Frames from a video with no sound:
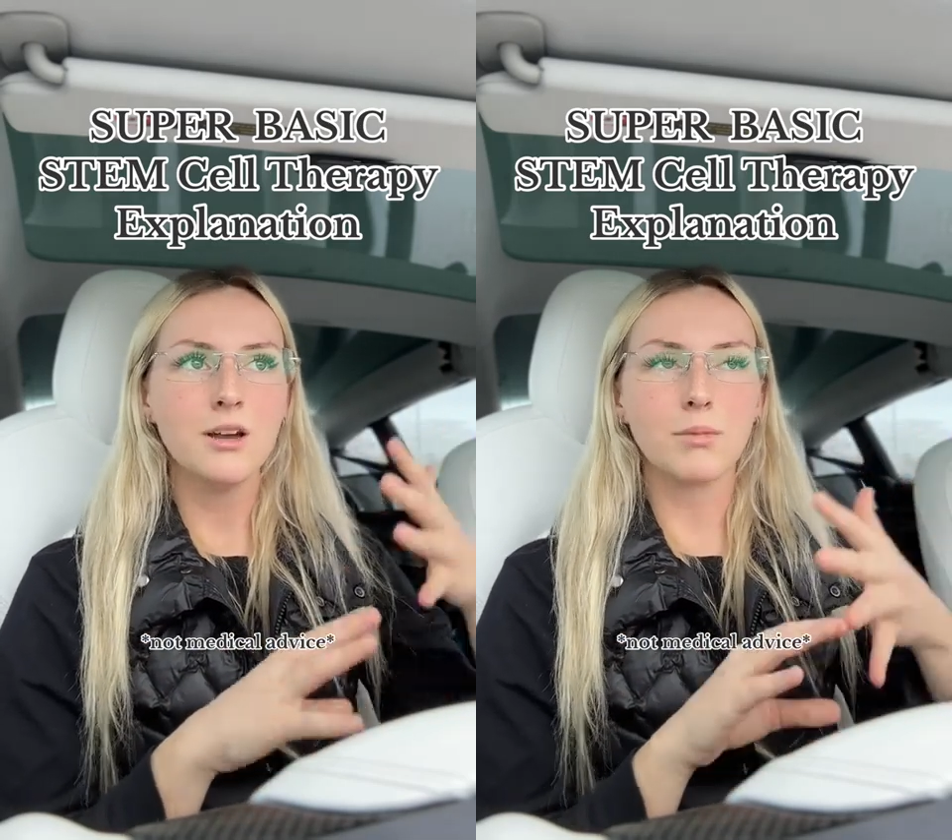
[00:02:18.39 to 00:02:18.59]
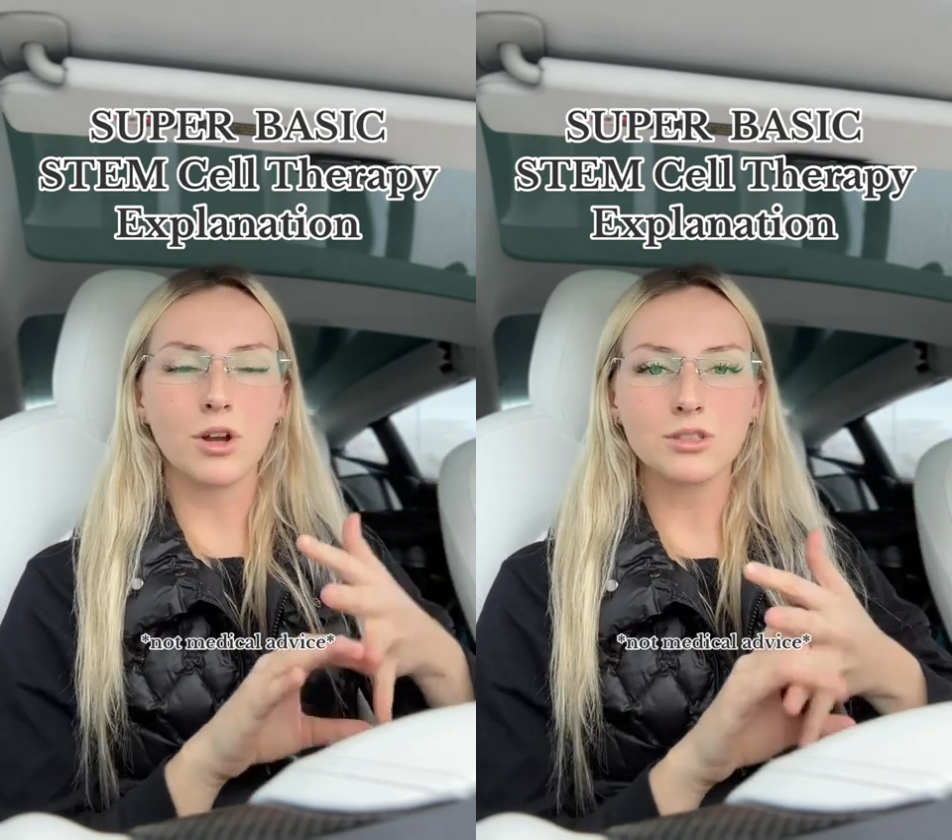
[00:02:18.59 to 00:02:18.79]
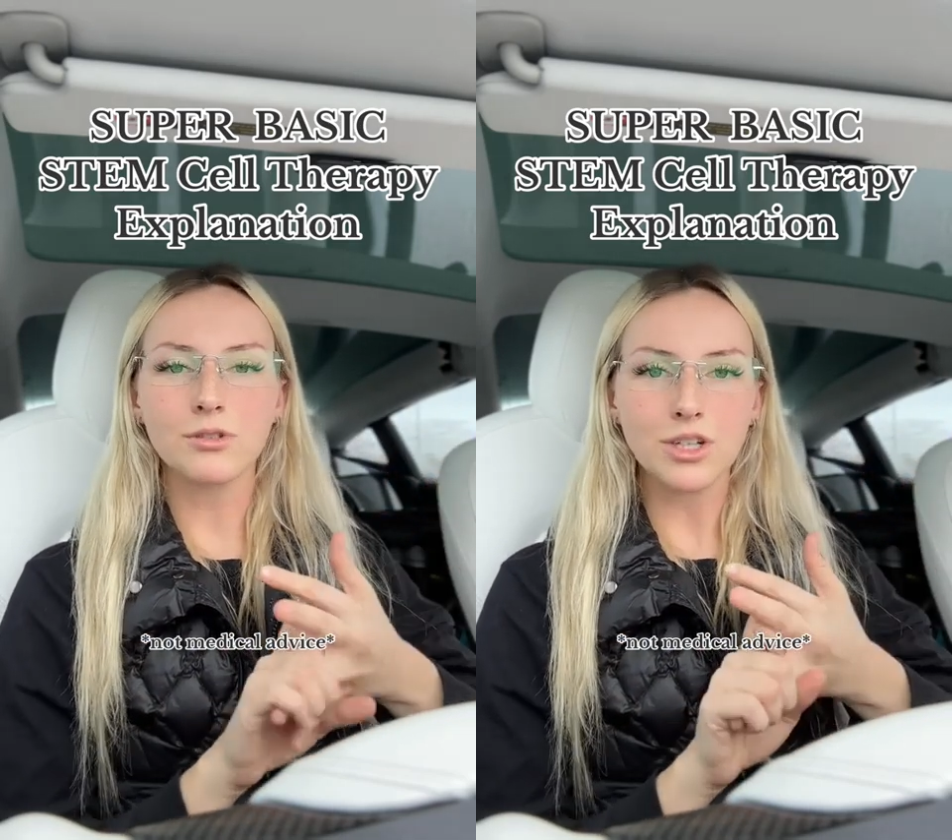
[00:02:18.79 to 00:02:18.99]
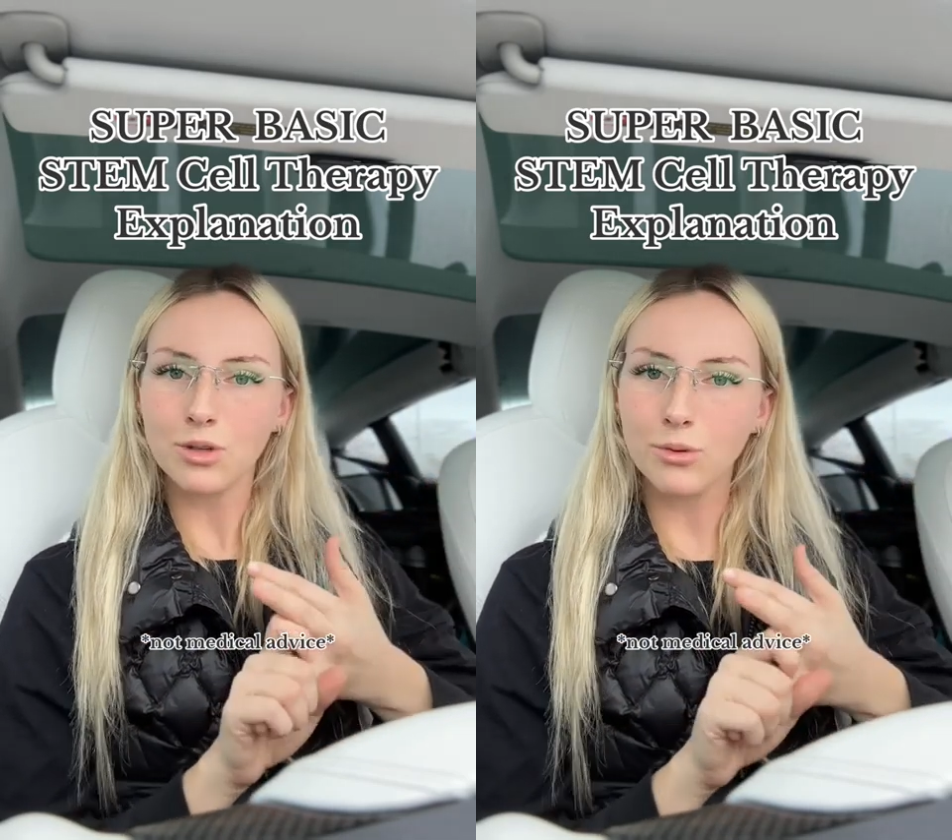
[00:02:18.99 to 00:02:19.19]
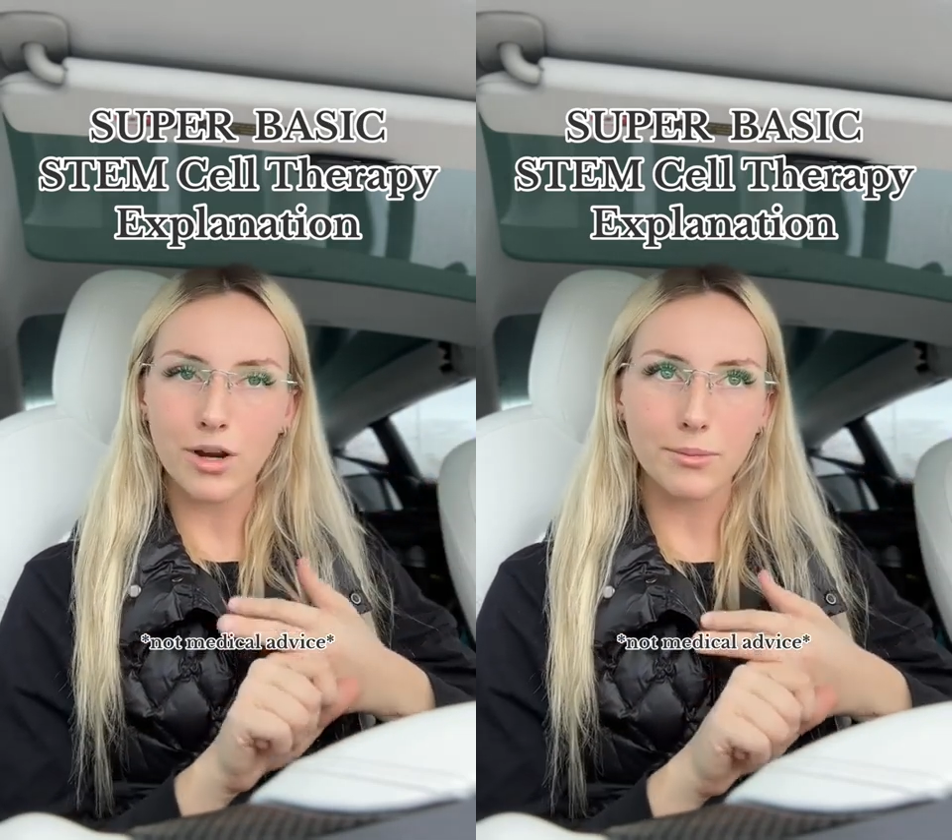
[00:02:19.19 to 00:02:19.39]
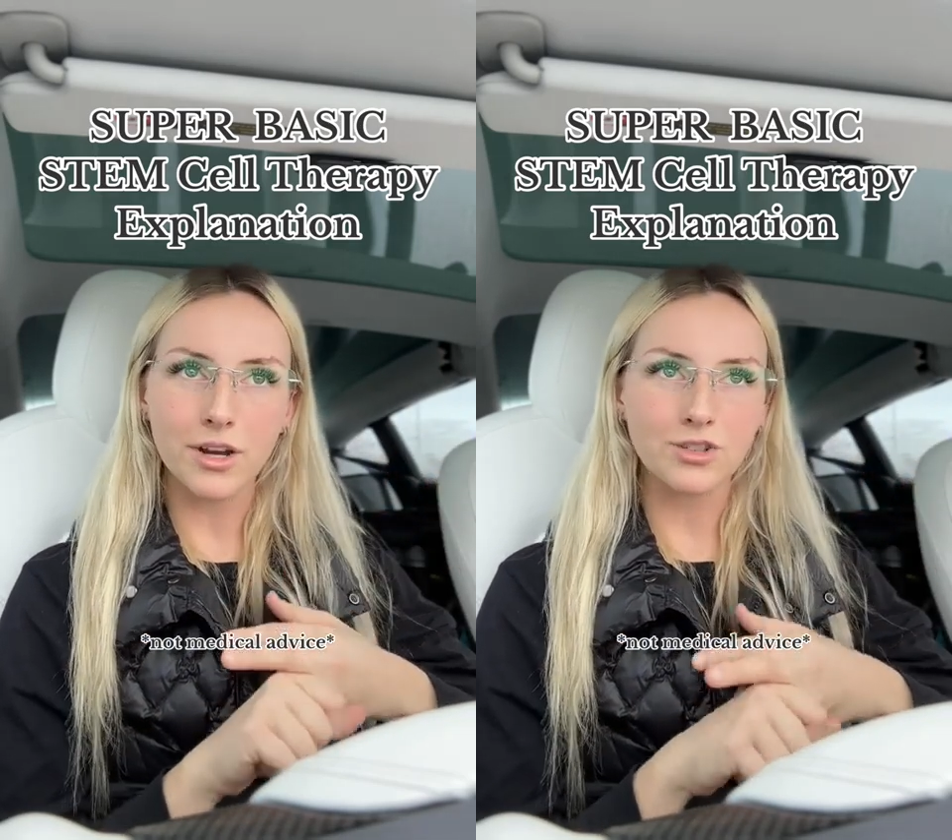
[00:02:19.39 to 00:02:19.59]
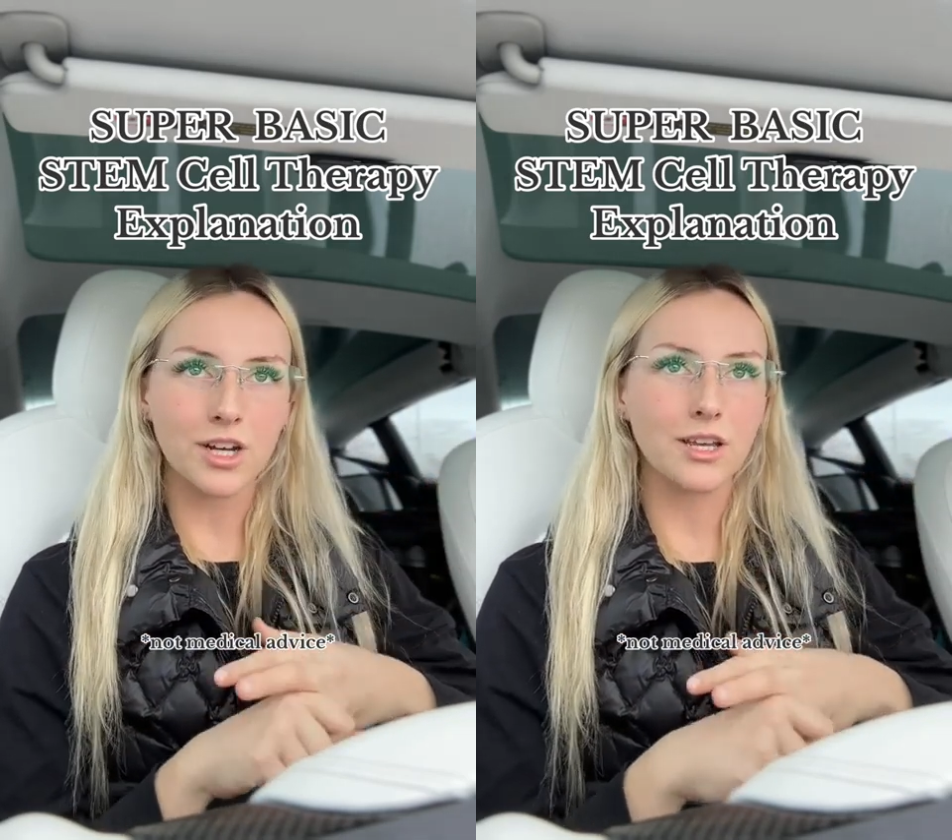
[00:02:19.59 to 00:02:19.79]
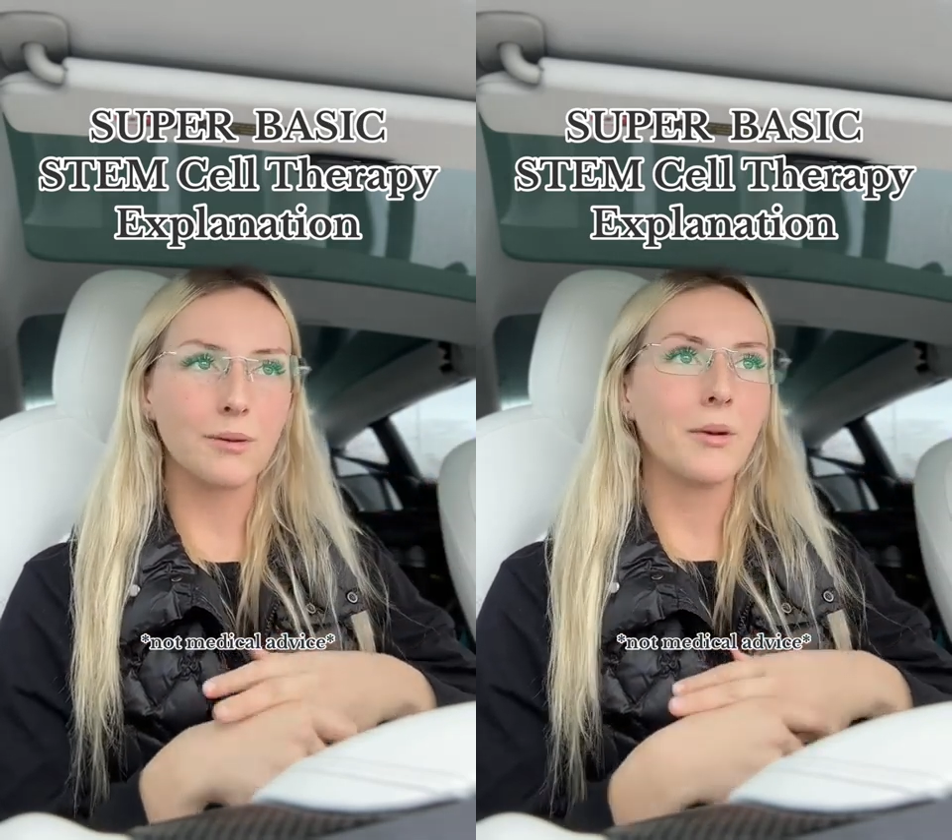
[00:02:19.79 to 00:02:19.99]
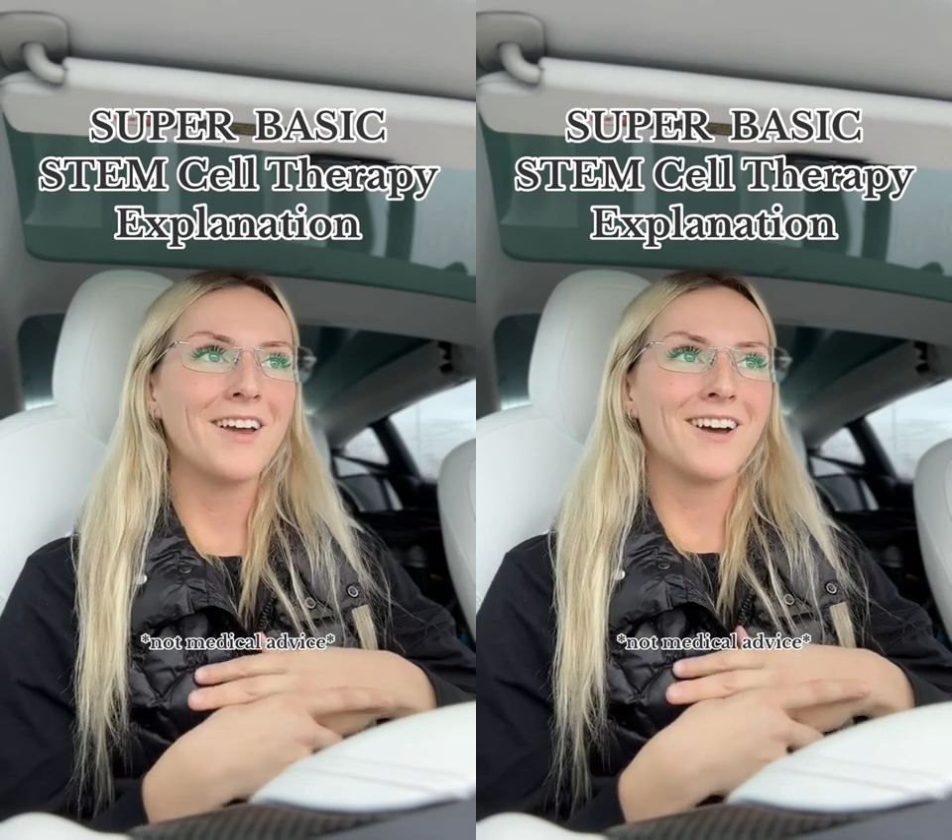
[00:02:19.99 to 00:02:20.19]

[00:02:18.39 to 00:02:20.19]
but also eventually we want to potty train him.